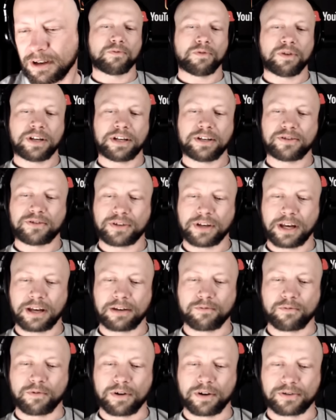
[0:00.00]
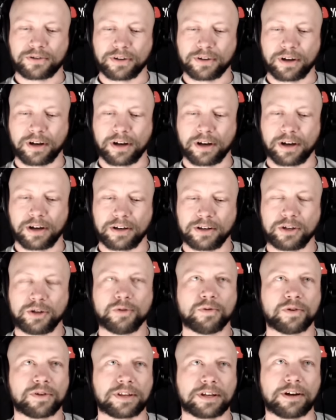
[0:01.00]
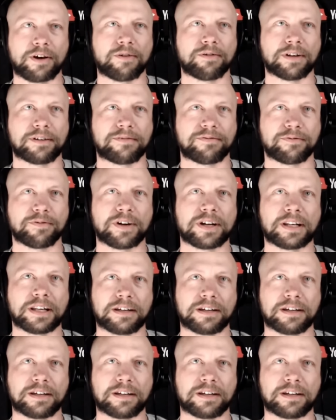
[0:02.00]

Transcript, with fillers: What he said was, uh, you are the only friendly